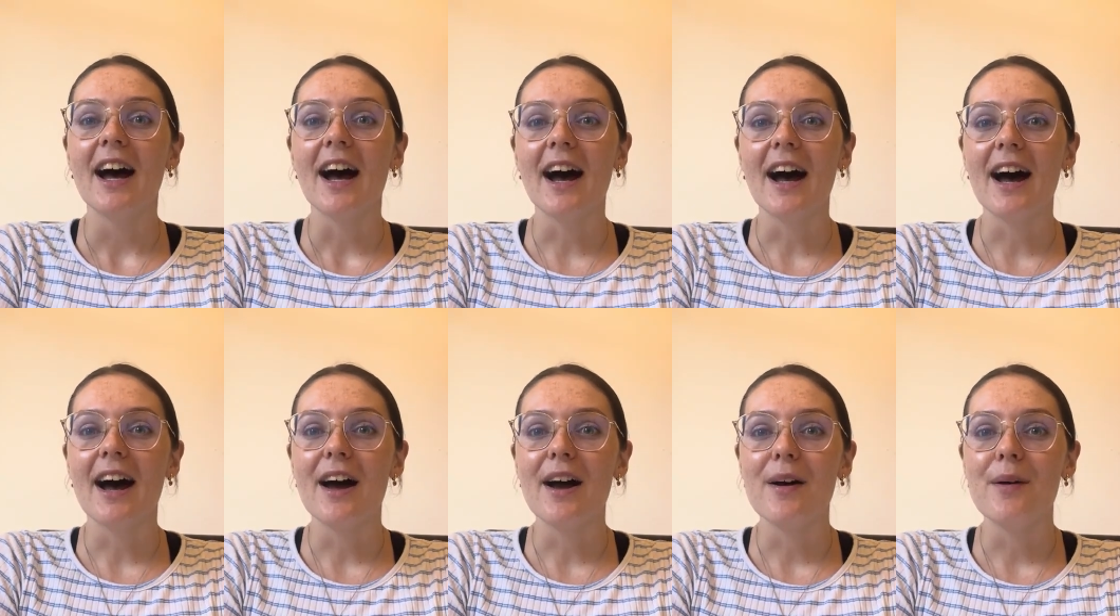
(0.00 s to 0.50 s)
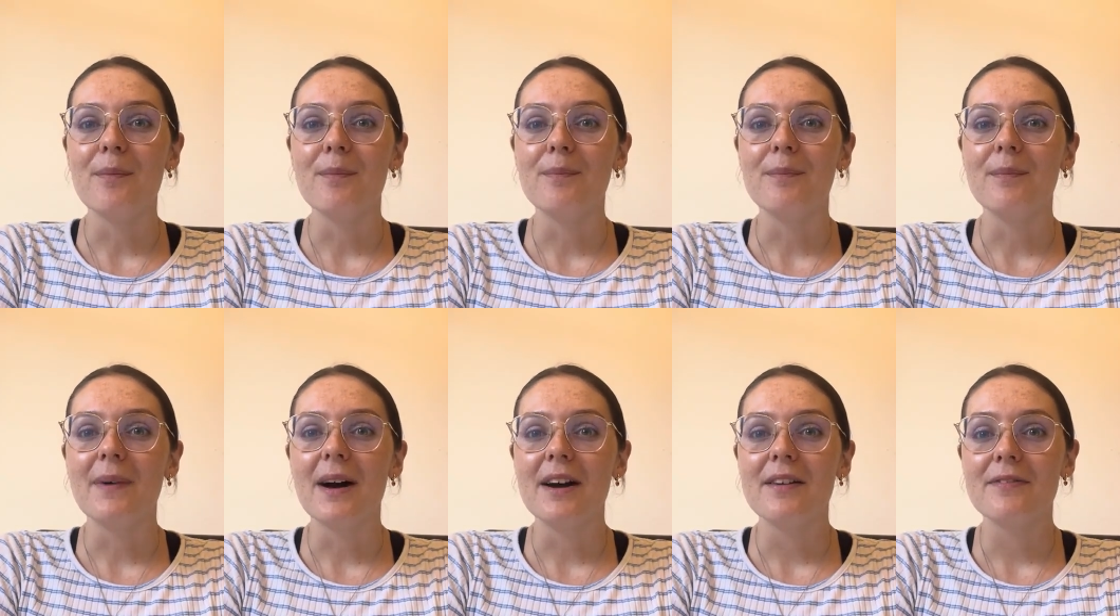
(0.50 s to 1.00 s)

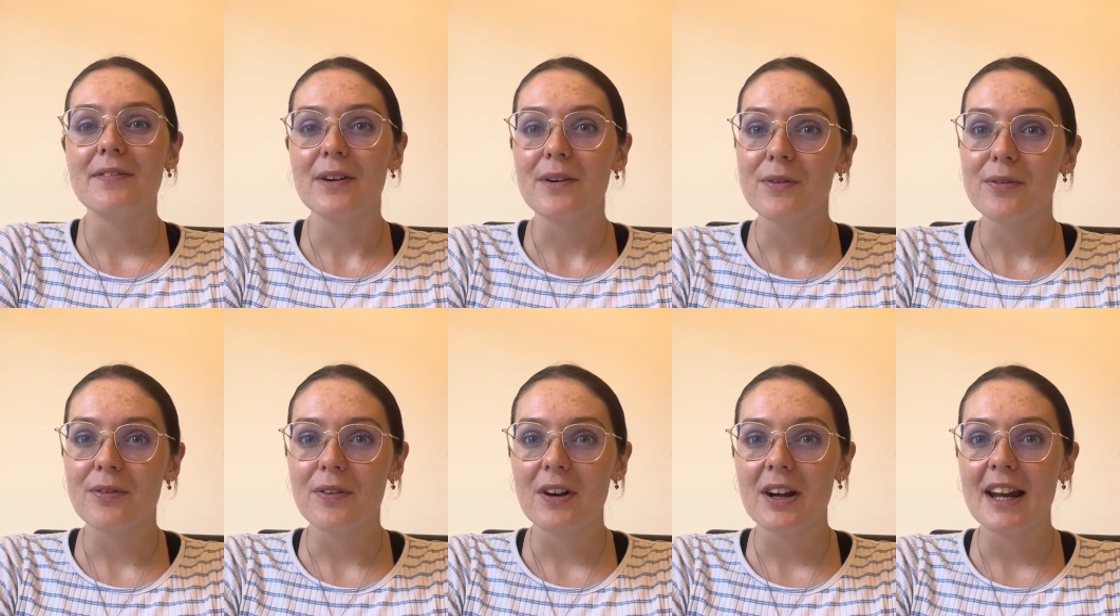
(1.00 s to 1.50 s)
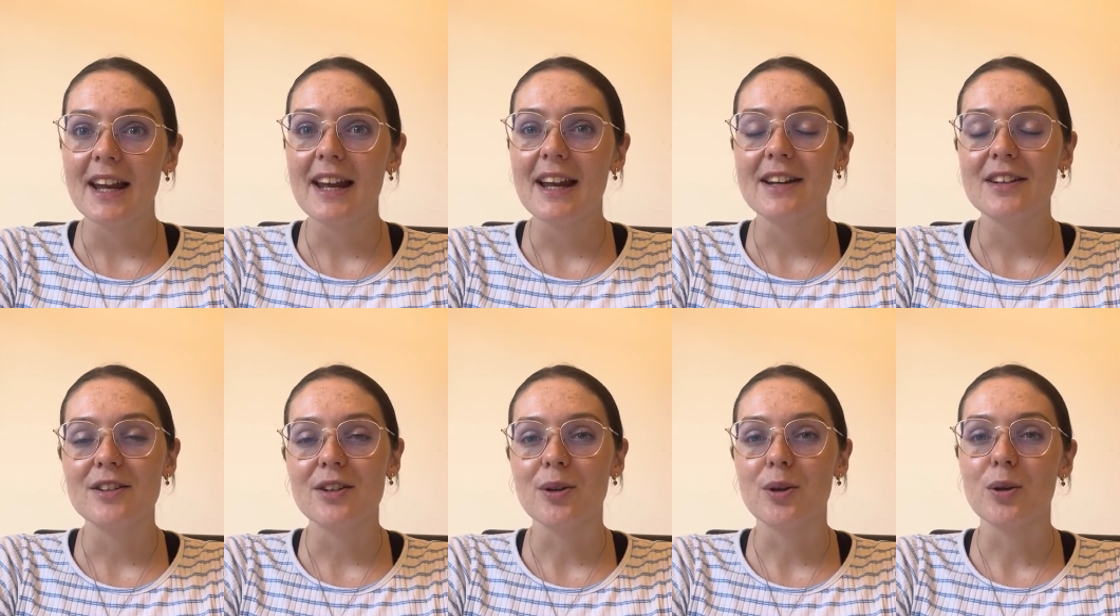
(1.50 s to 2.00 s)
Feel
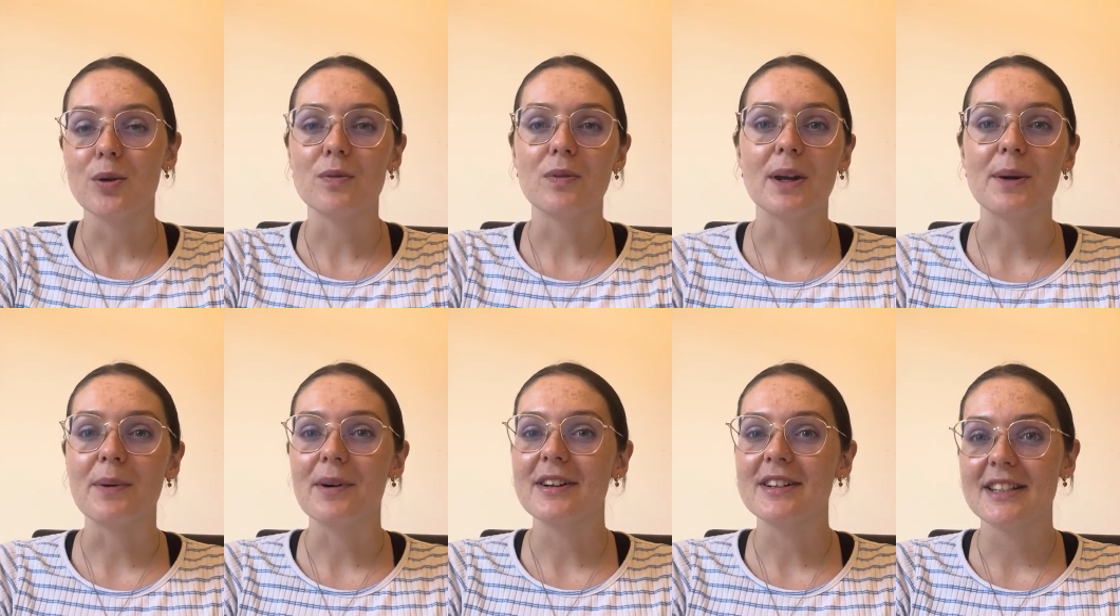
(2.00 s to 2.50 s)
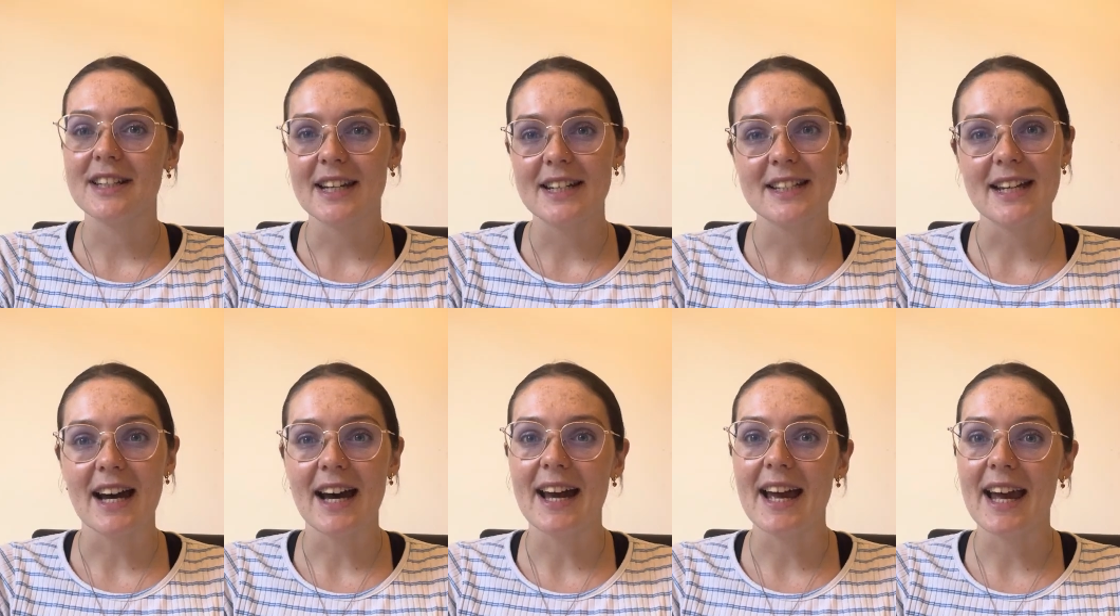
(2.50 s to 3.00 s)
free to rewatch it
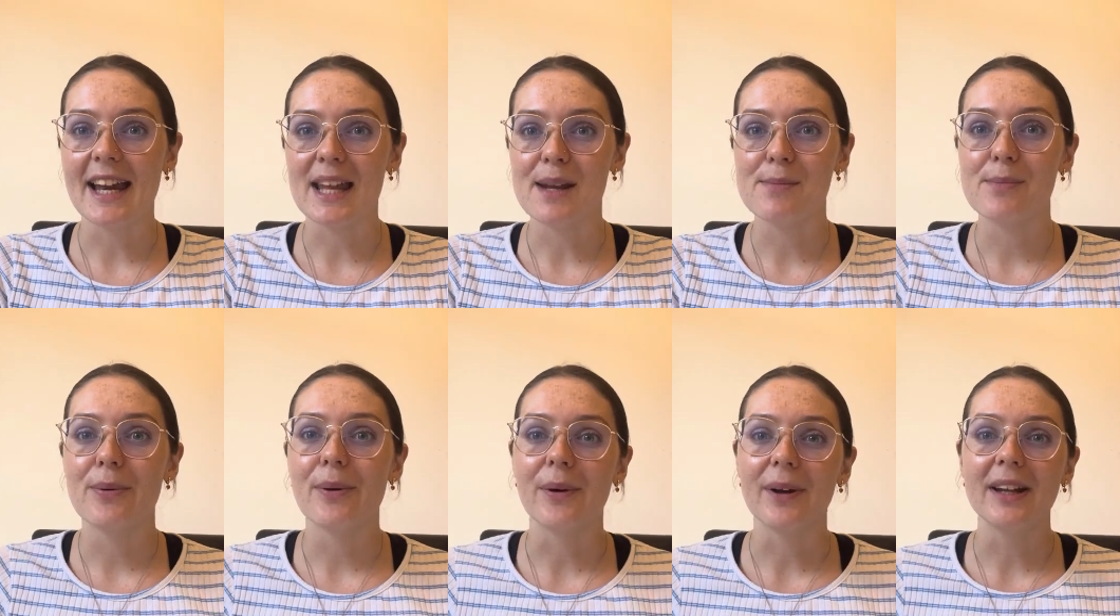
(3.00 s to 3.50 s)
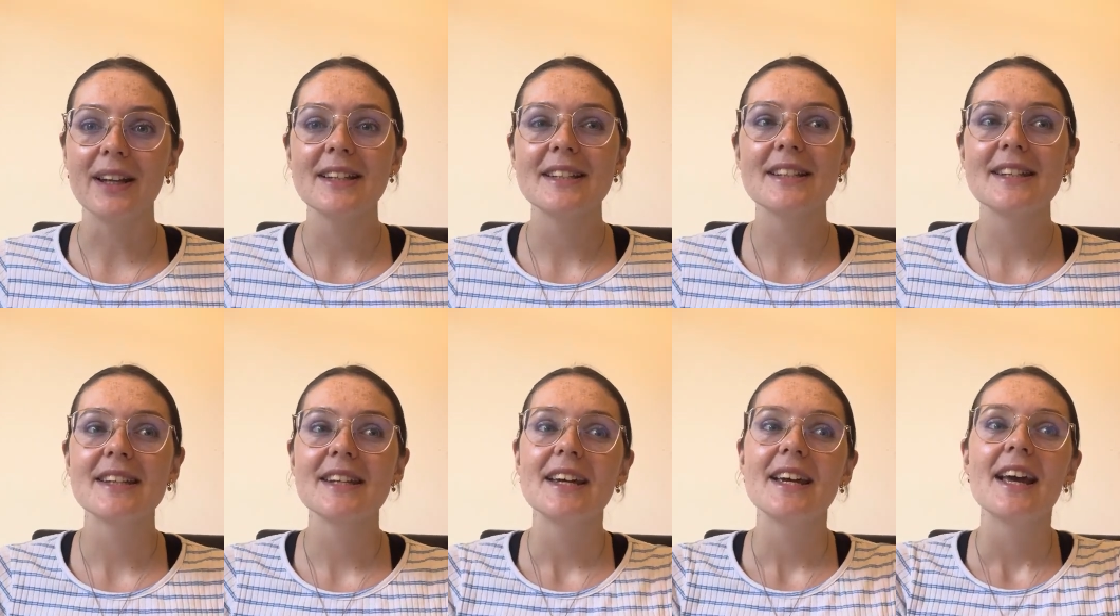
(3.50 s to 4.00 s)
at any point.